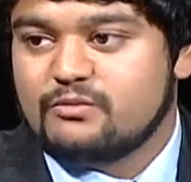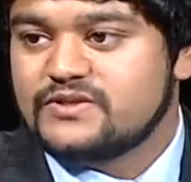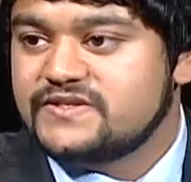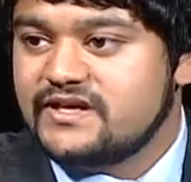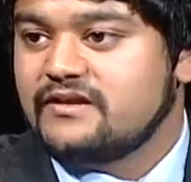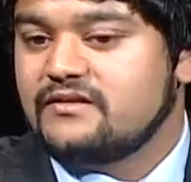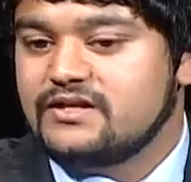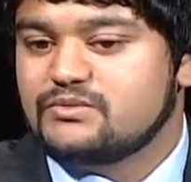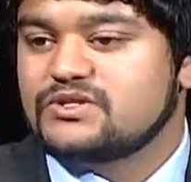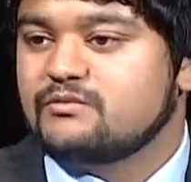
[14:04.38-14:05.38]
we're seeing
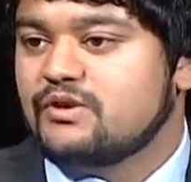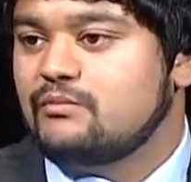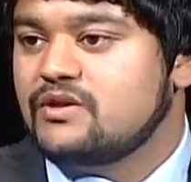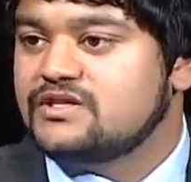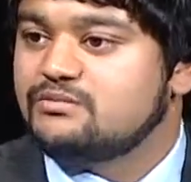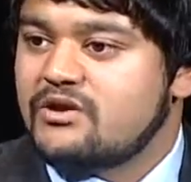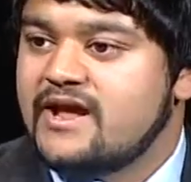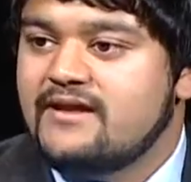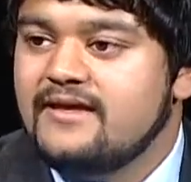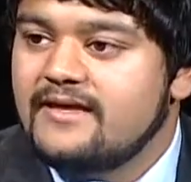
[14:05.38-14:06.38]
these Muslim communities spread.